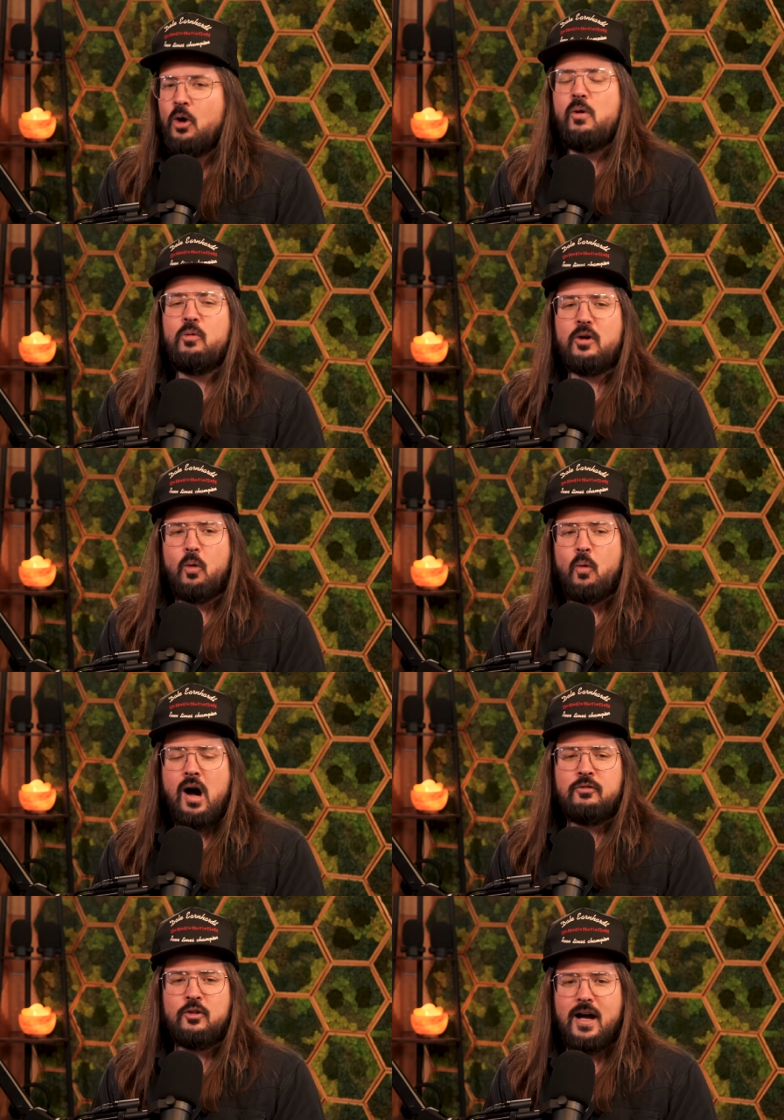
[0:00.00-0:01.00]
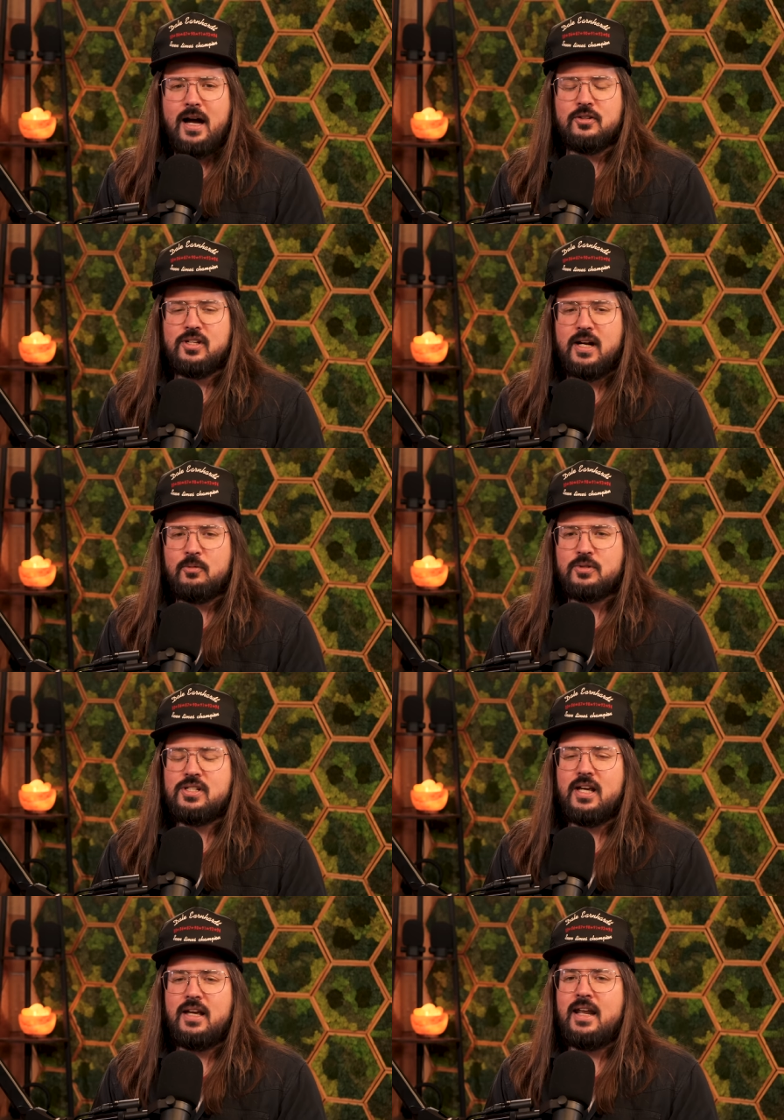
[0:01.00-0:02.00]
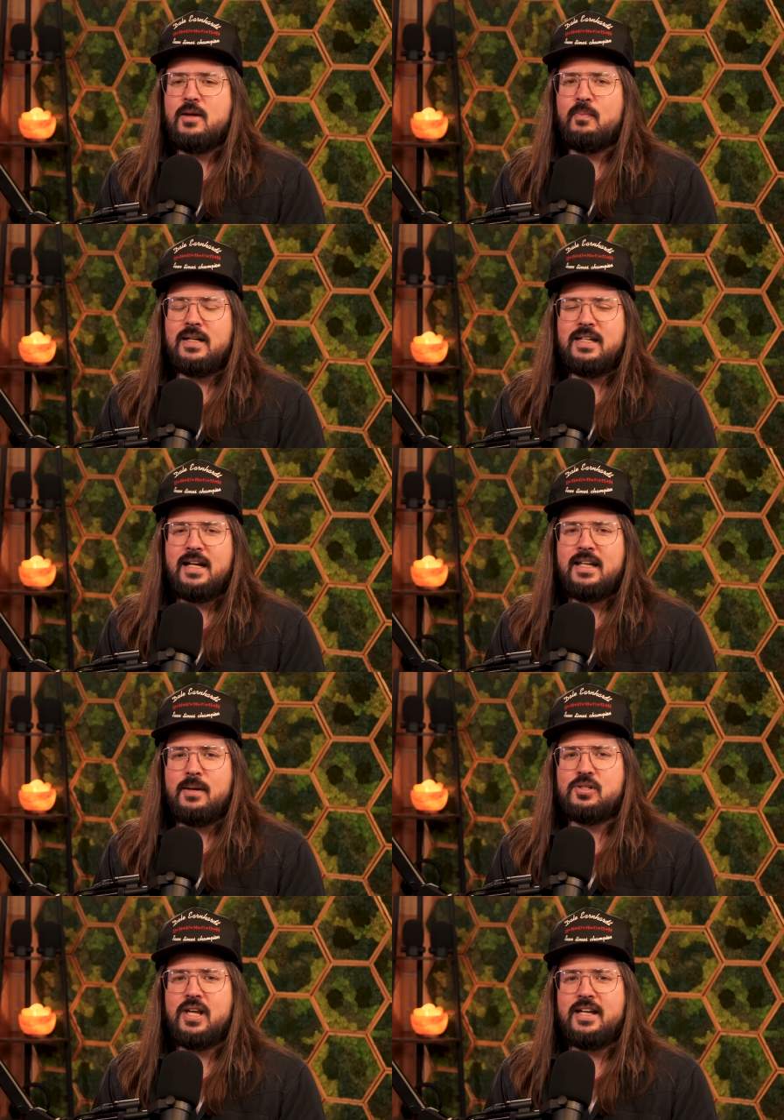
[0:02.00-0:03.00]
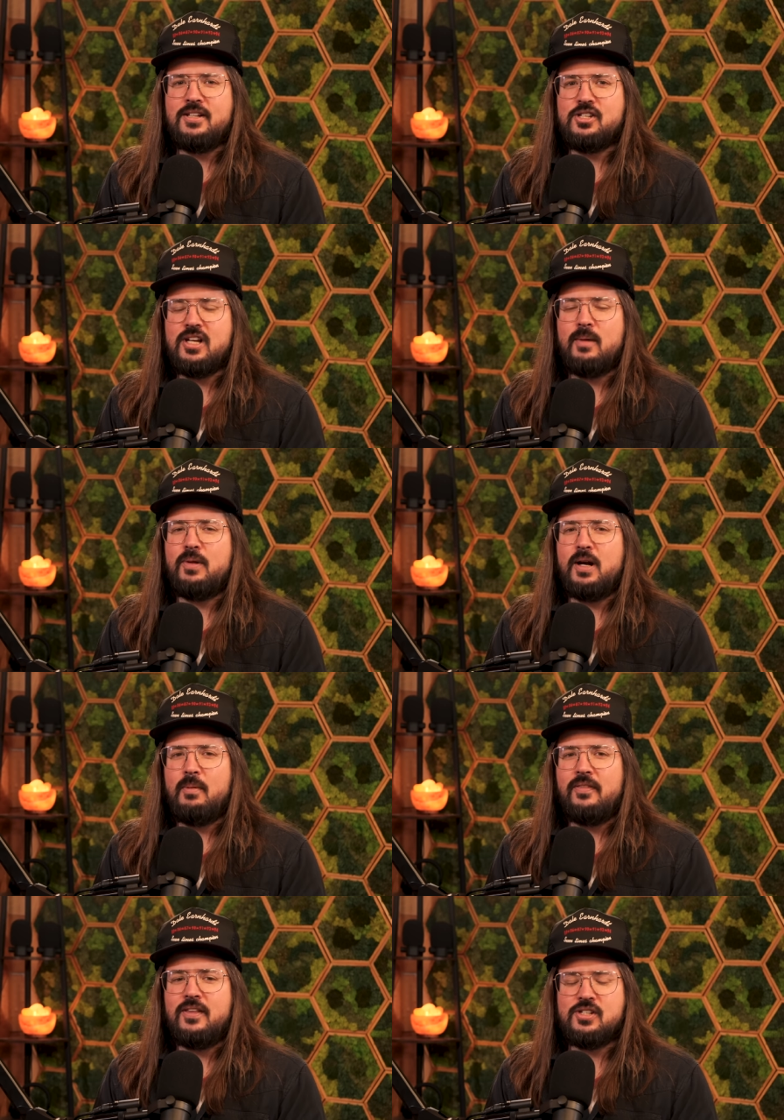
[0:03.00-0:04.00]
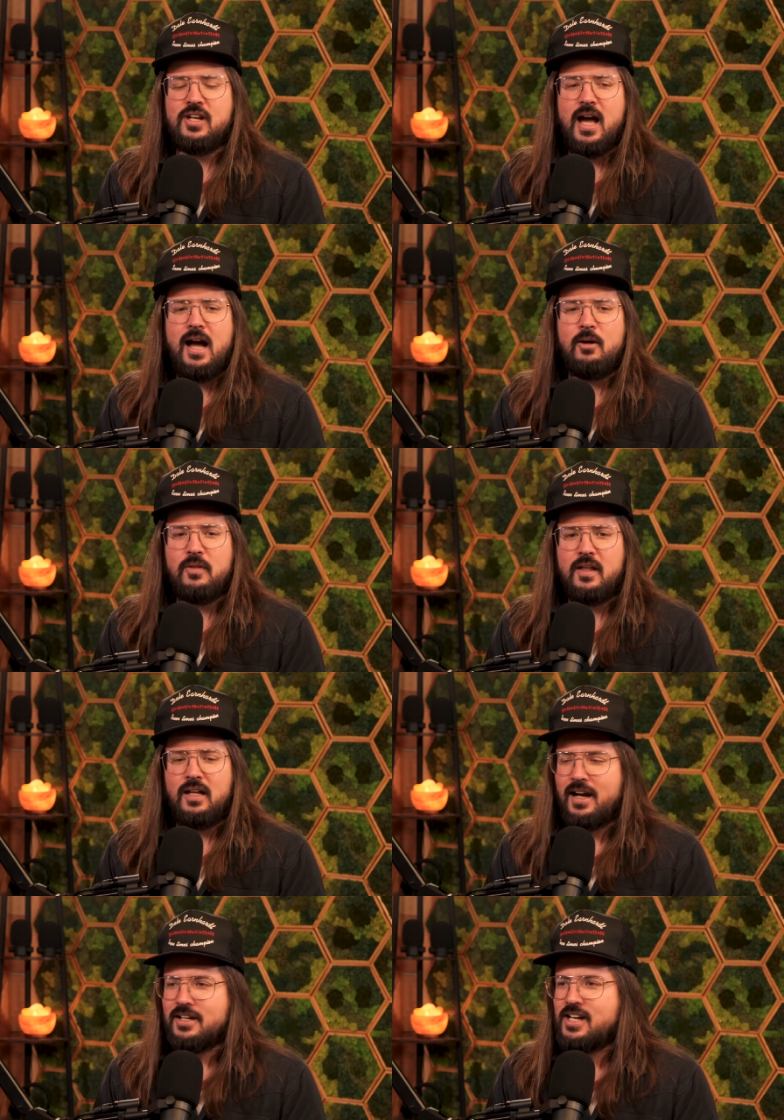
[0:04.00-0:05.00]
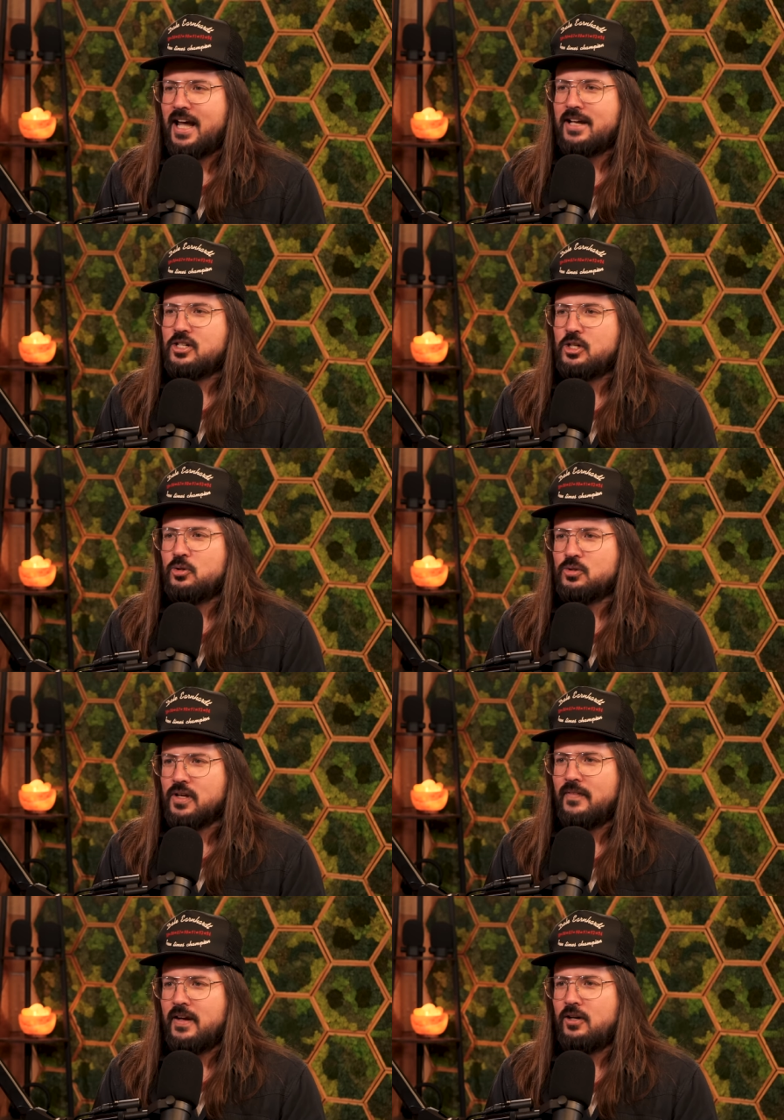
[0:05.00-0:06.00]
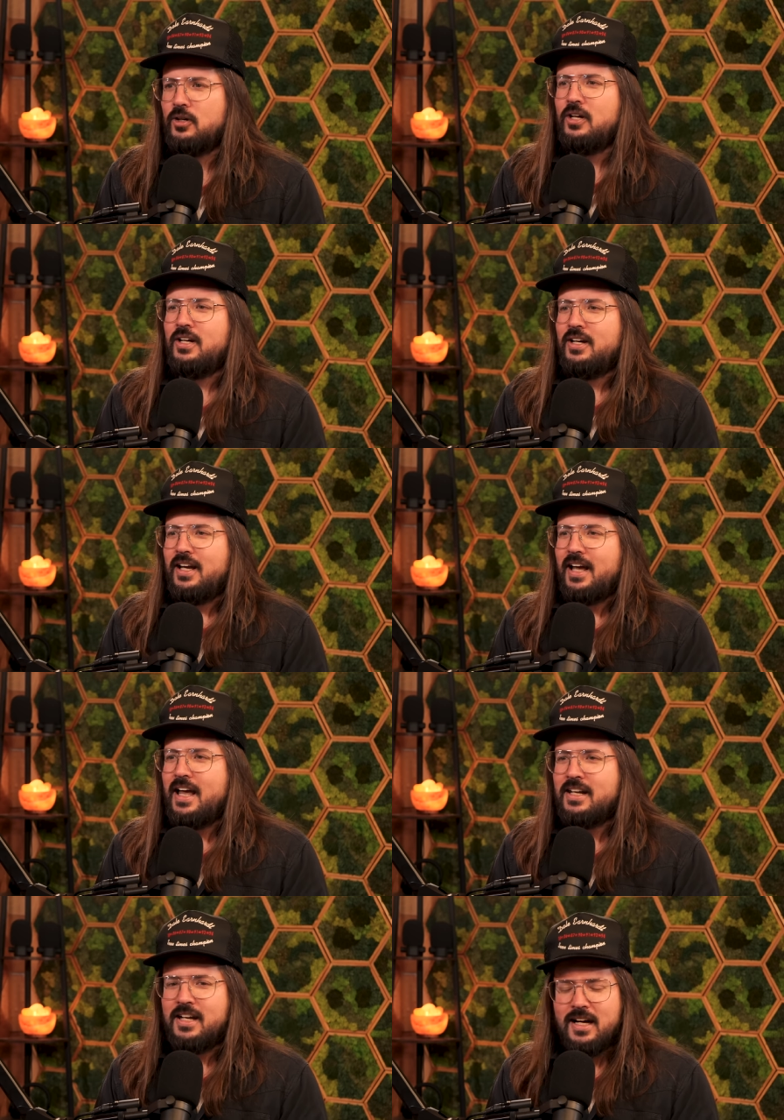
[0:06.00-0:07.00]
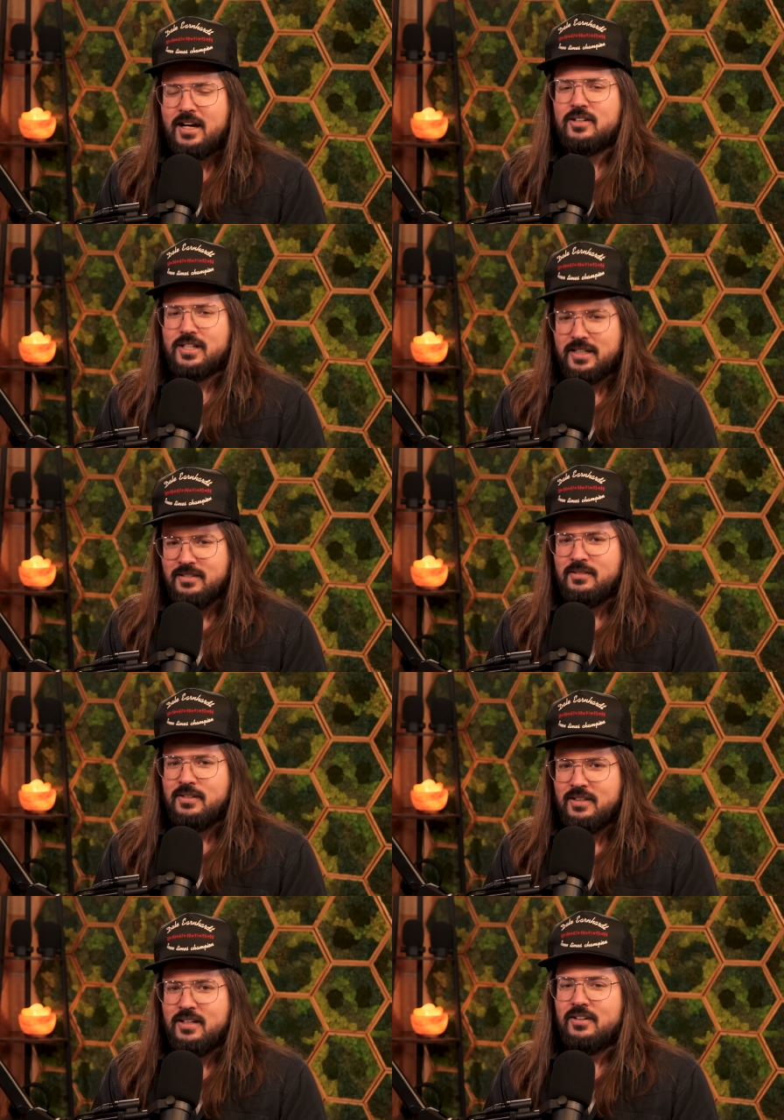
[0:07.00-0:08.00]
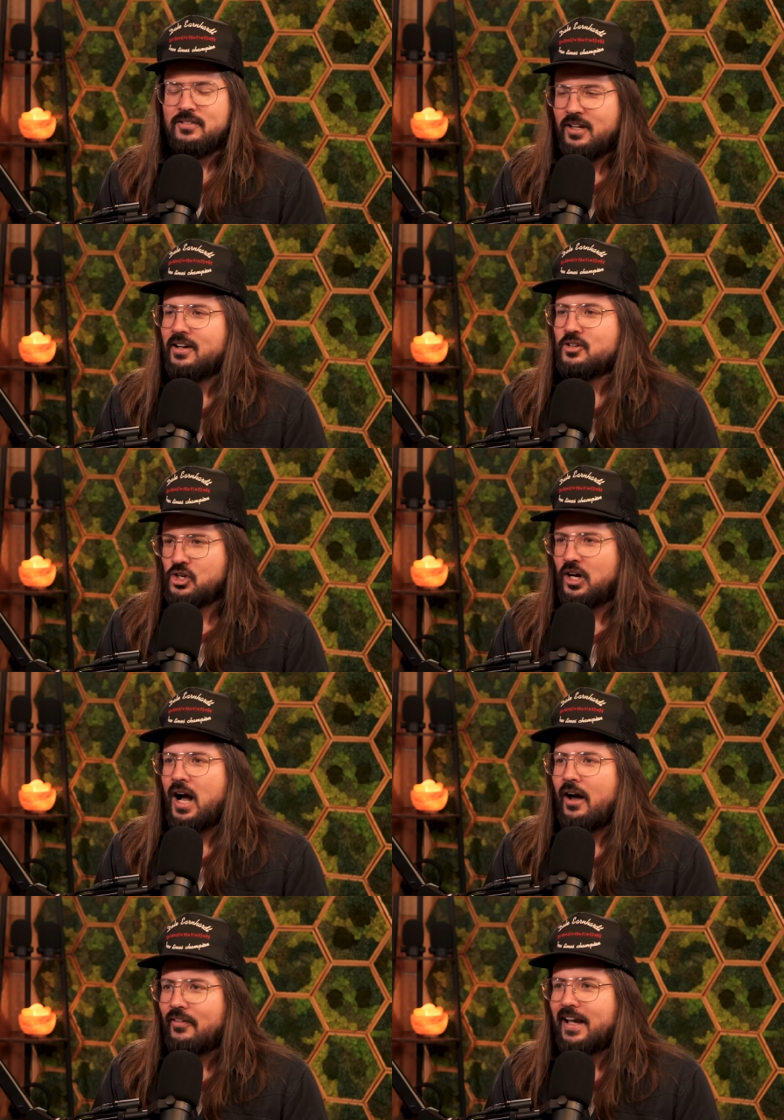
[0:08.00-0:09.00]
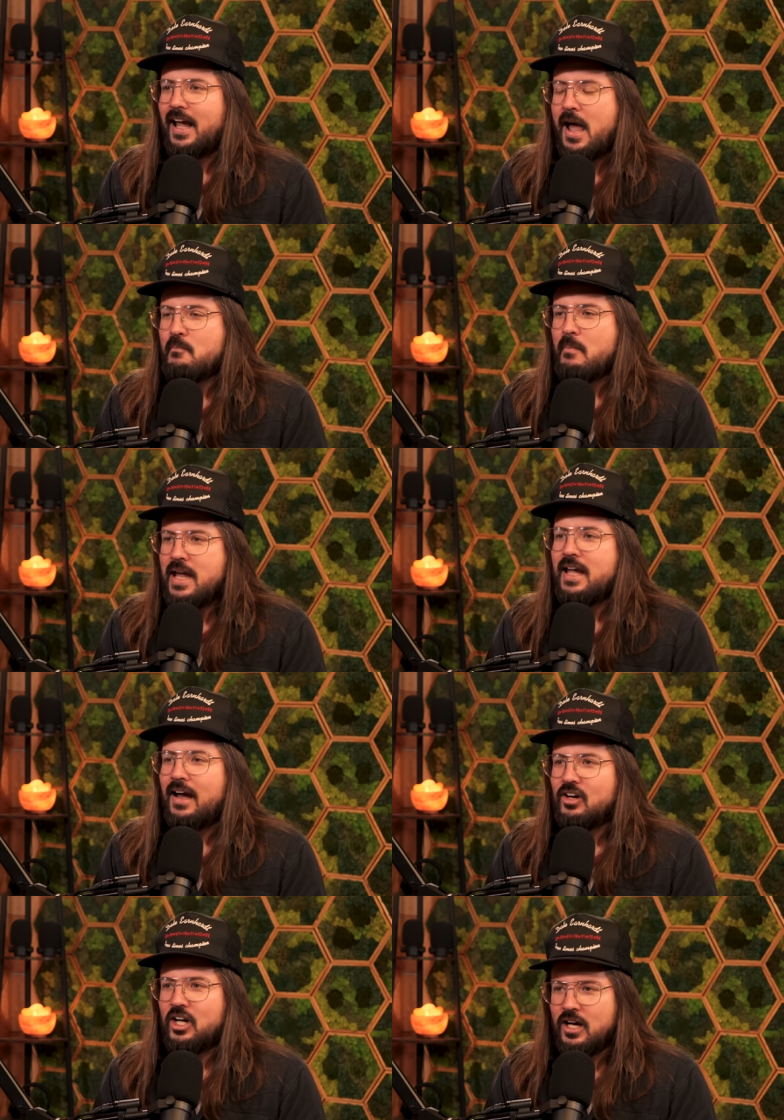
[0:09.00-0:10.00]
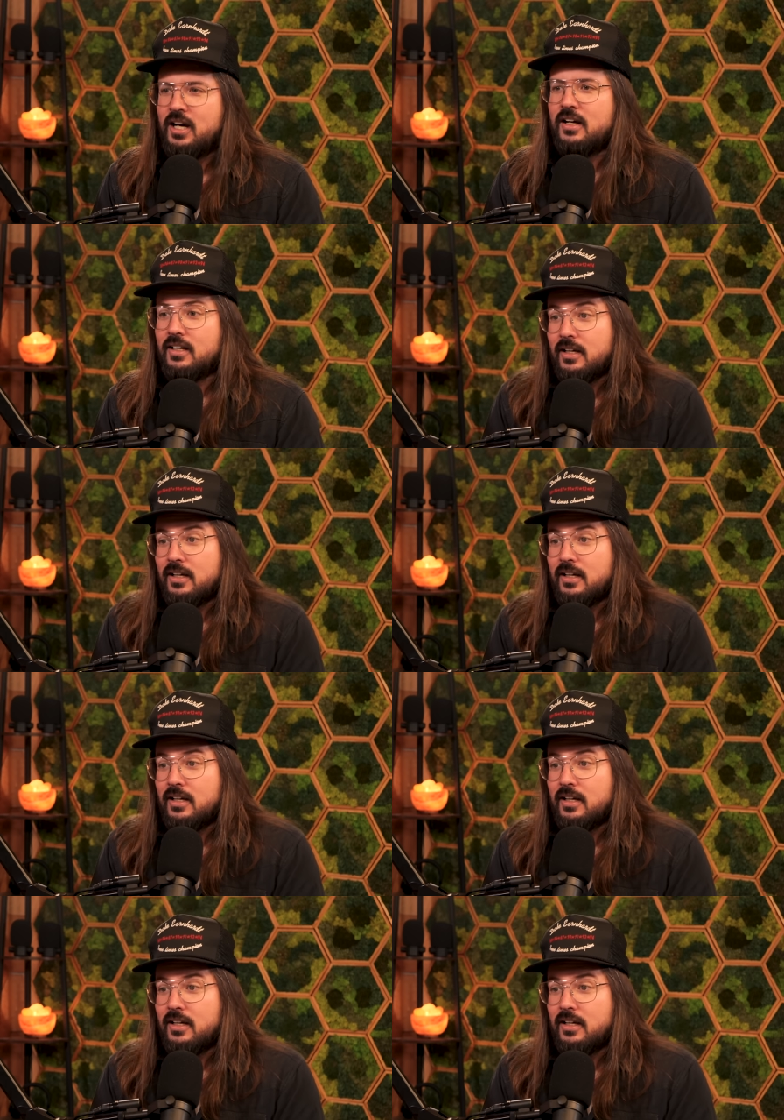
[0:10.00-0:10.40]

We were in a Waffle House and my dad kept saying something about this guy with a lot of tattoos in there. And I was like, you ought to chill out. That guy may have a gun.